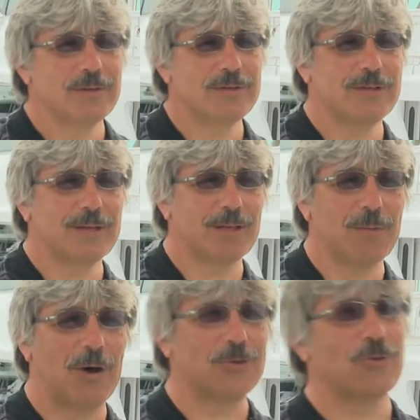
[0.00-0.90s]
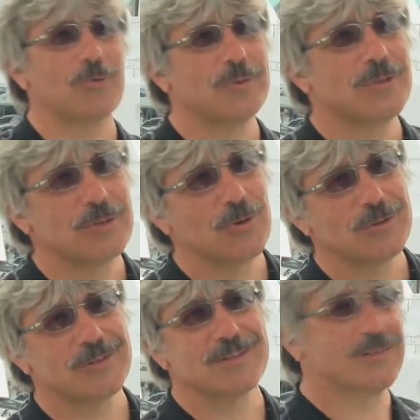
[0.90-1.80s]
thinking about enormous
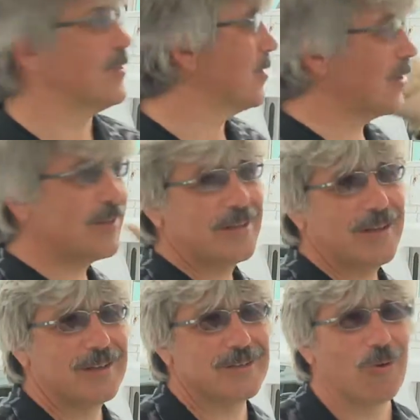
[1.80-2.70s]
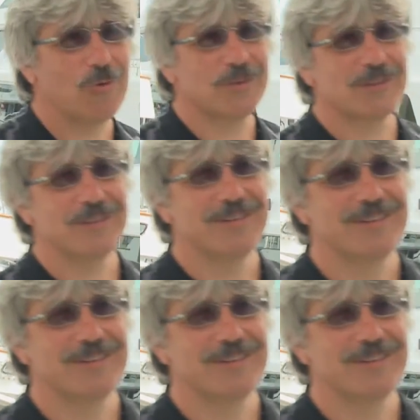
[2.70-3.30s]
resources just right here in the ocean.